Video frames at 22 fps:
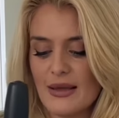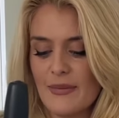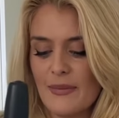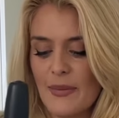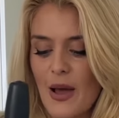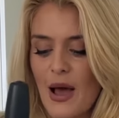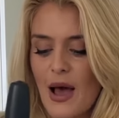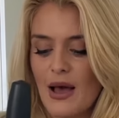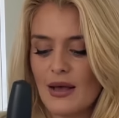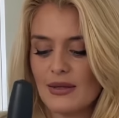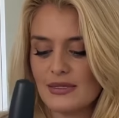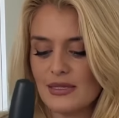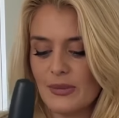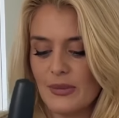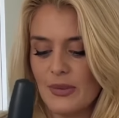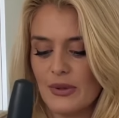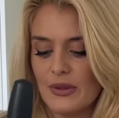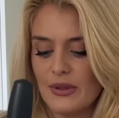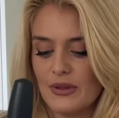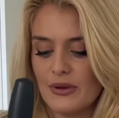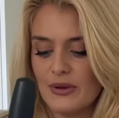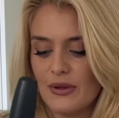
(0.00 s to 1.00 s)

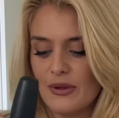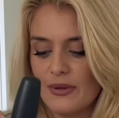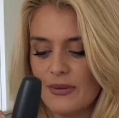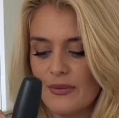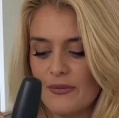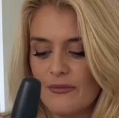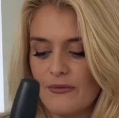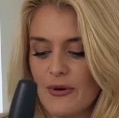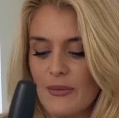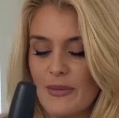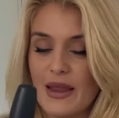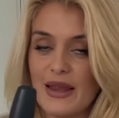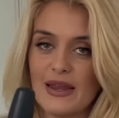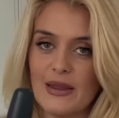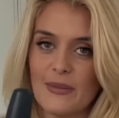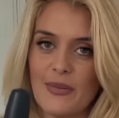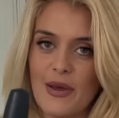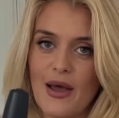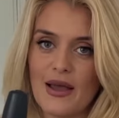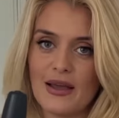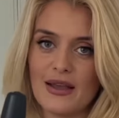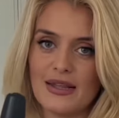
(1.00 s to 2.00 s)
possible little remaining
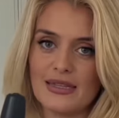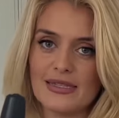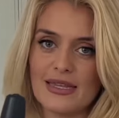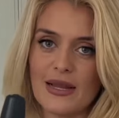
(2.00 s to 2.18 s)
pockets.